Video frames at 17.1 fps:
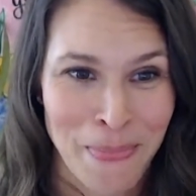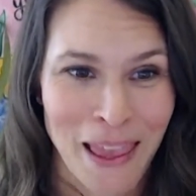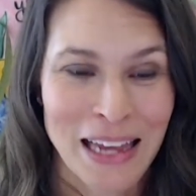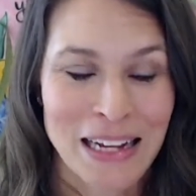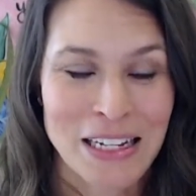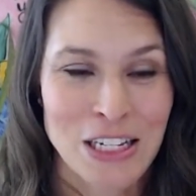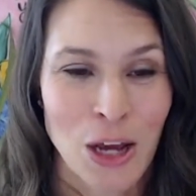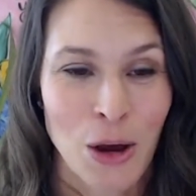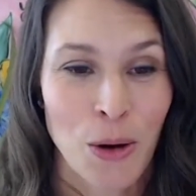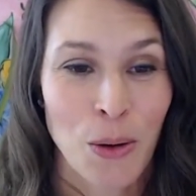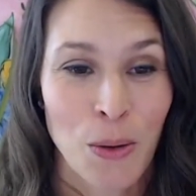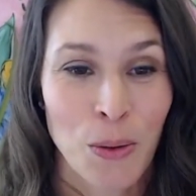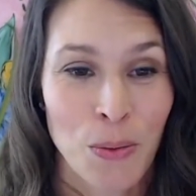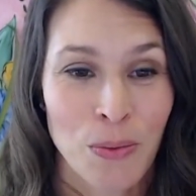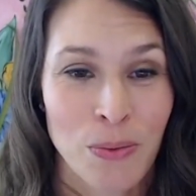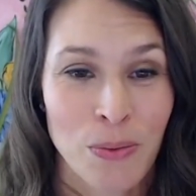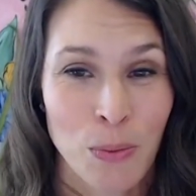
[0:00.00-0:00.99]
And
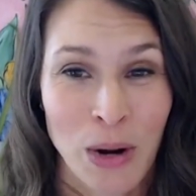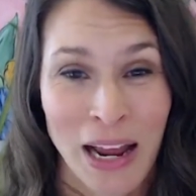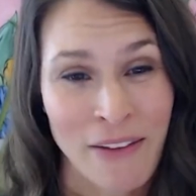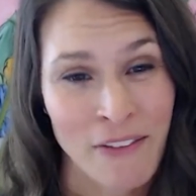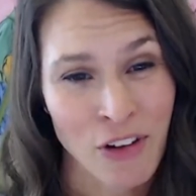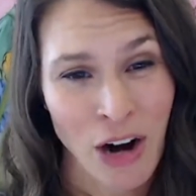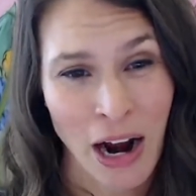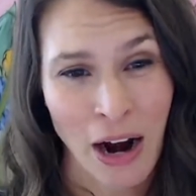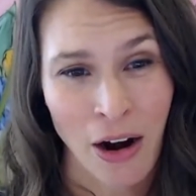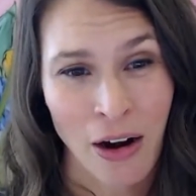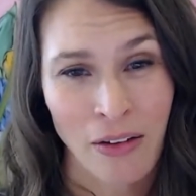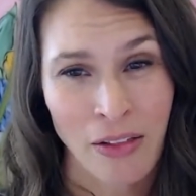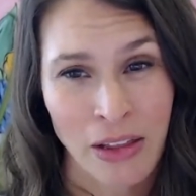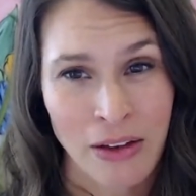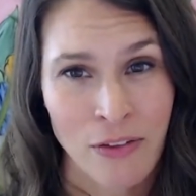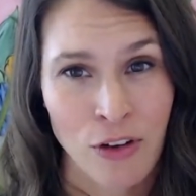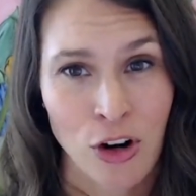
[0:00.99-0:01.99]
so whenever our
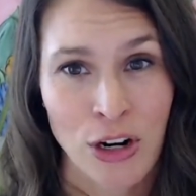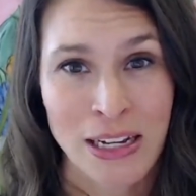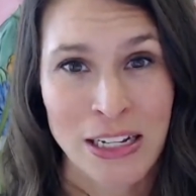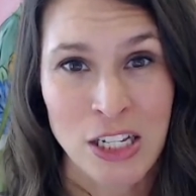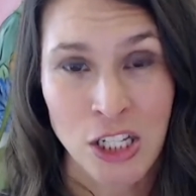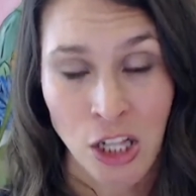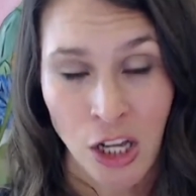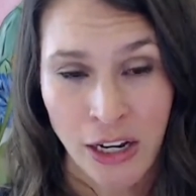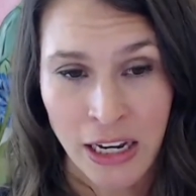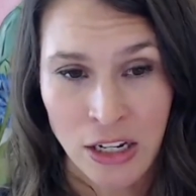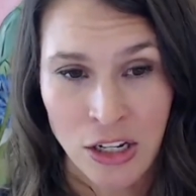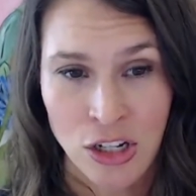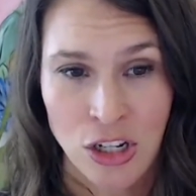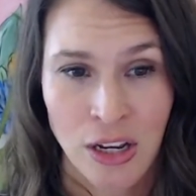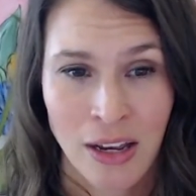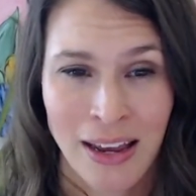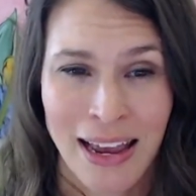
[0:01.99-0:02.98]
liver is
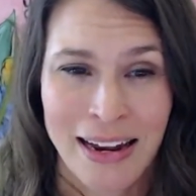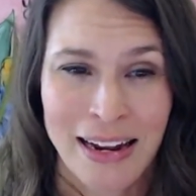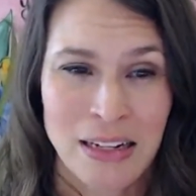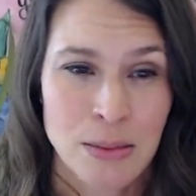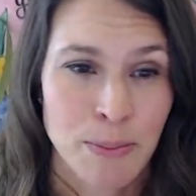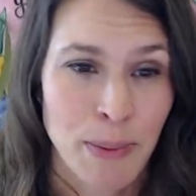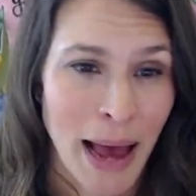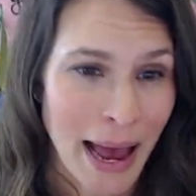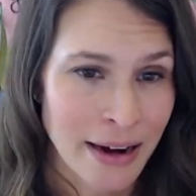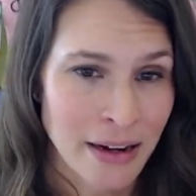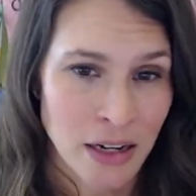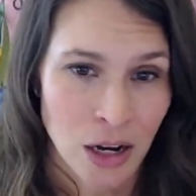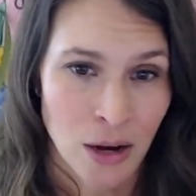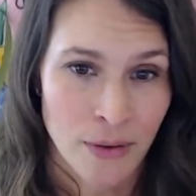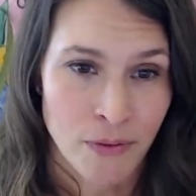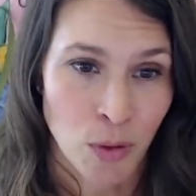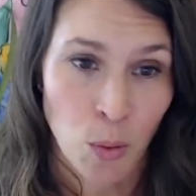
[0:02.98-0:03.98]
sluggish and it's backed
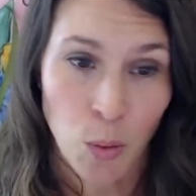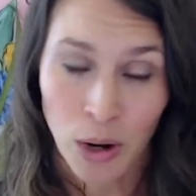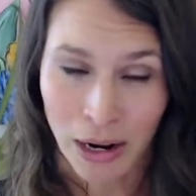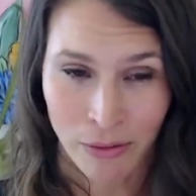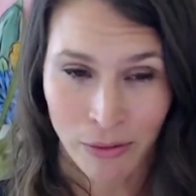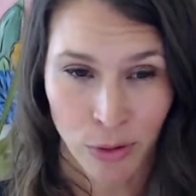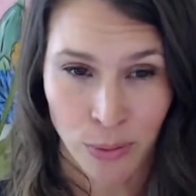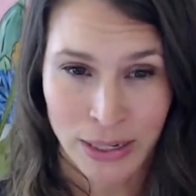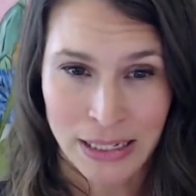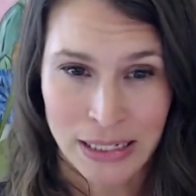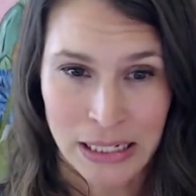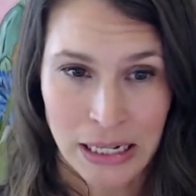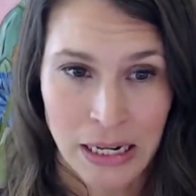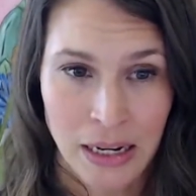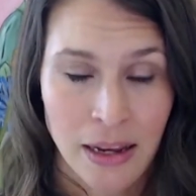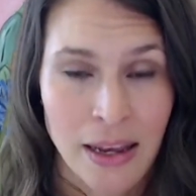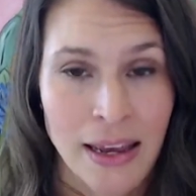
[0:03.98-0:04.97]
up for whatever
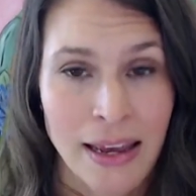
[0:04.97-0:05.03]
reason,